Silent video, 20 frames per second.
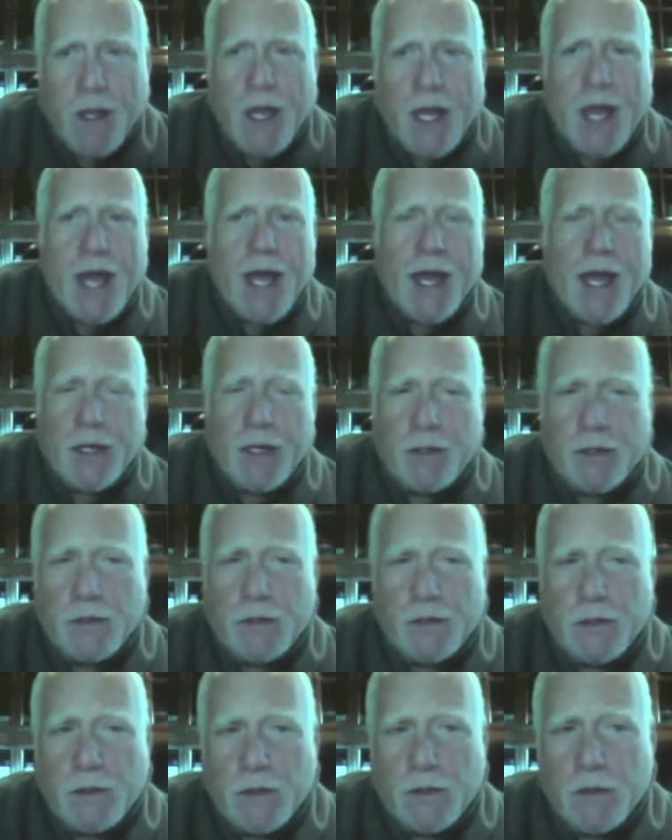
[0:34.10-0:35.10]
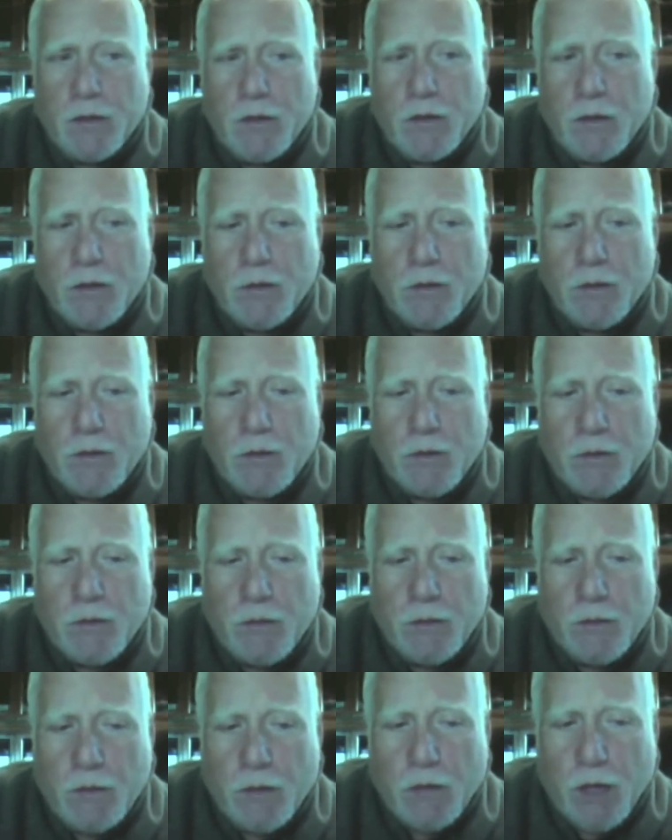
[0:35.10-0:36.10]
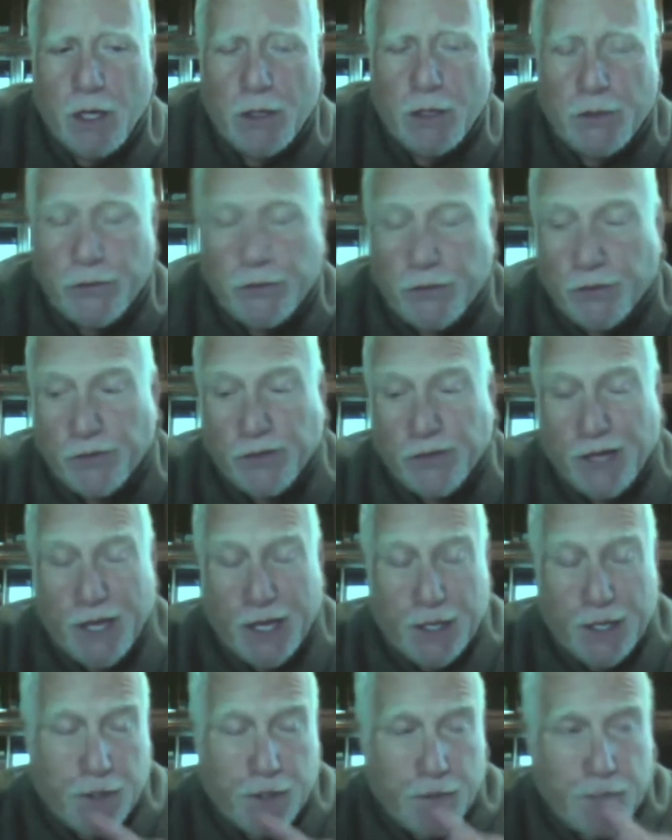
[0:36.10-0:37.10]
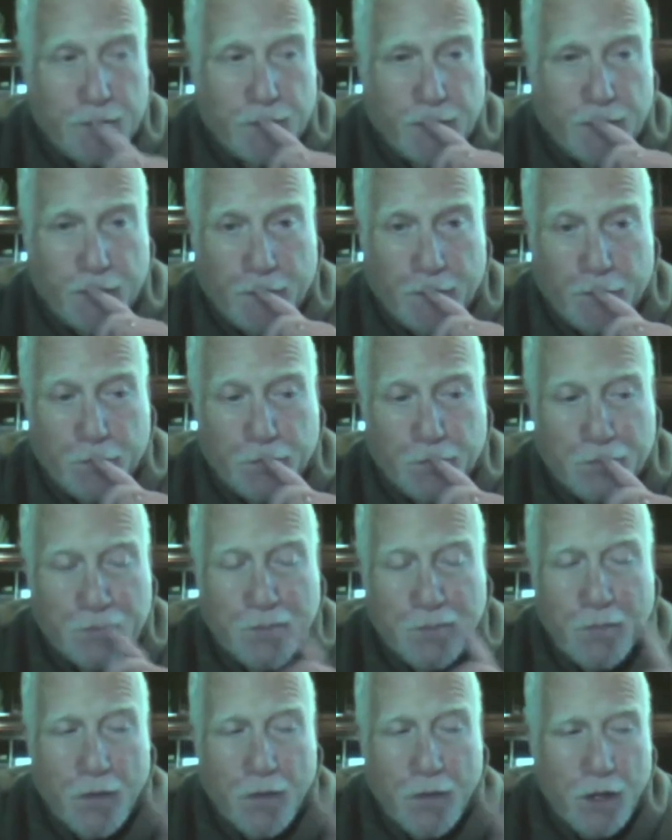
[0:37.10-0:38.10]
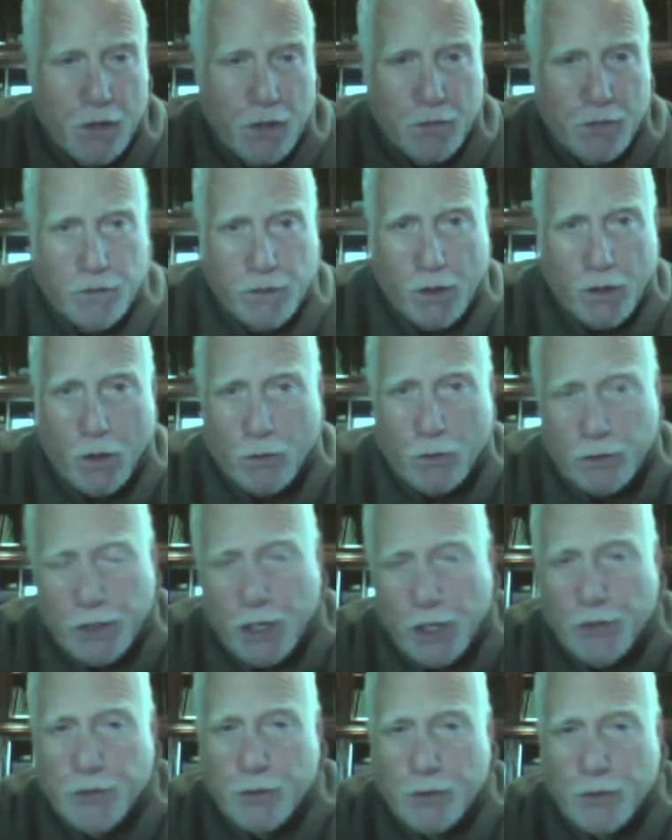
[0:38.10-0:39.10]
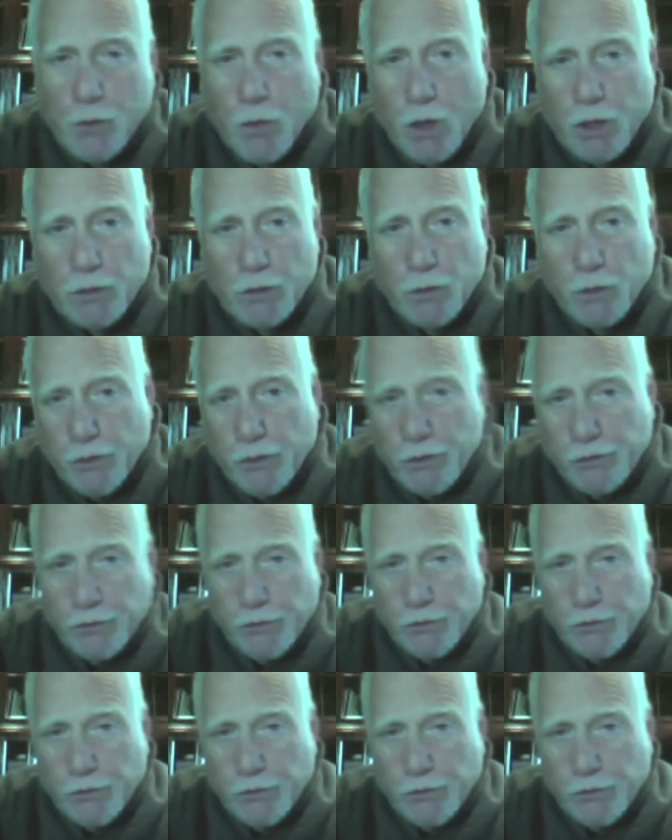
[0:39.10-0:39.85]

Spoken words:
And I used to say the only other one was